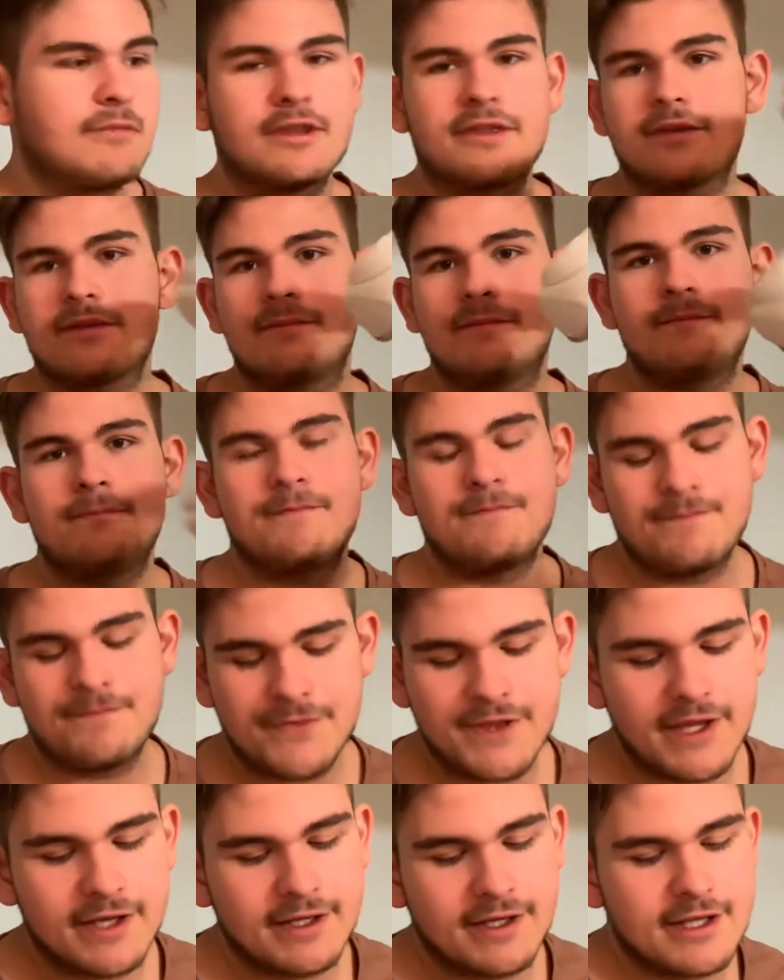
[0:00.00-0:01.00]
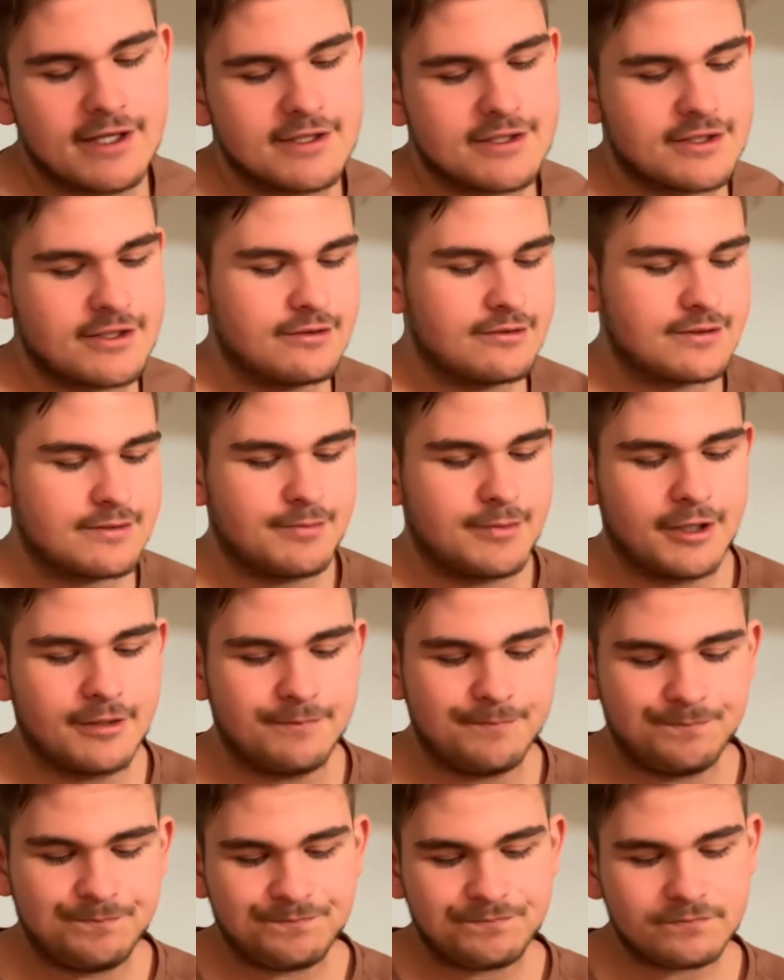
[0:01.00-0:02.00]
with the Engage 2s, but
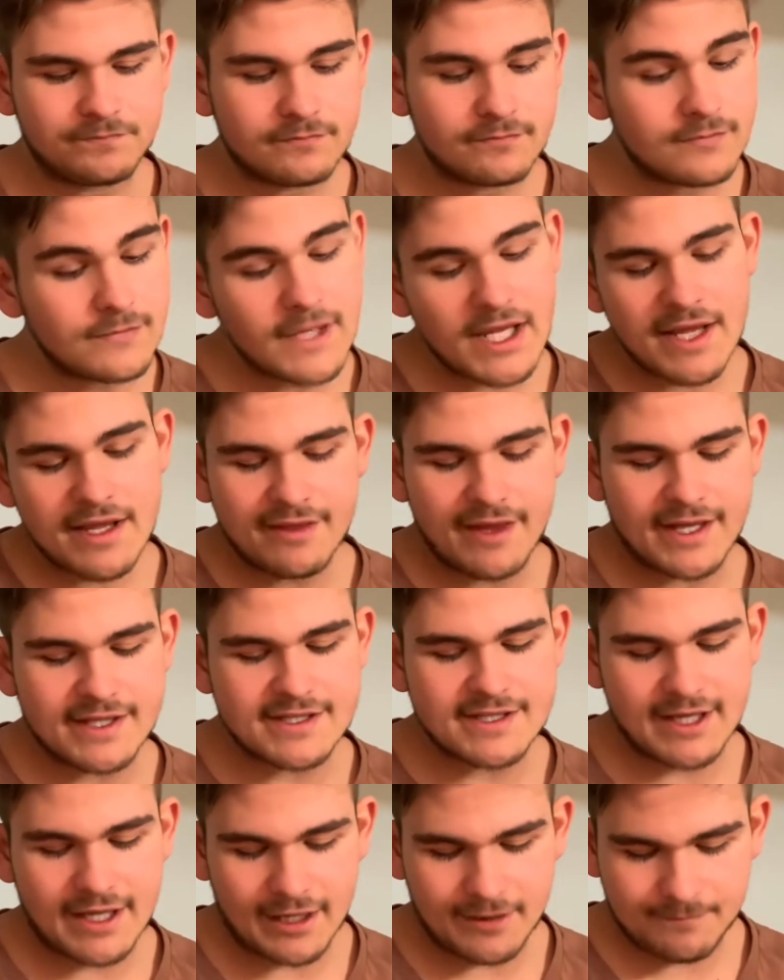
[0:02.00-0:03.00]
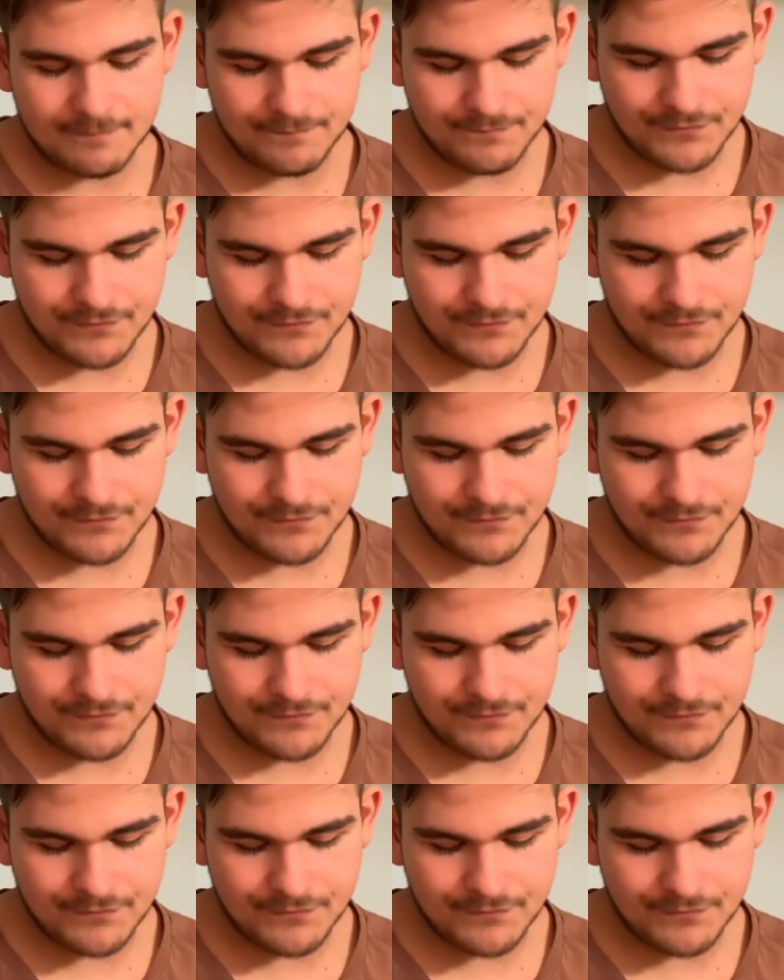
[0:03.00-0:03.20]
that's that.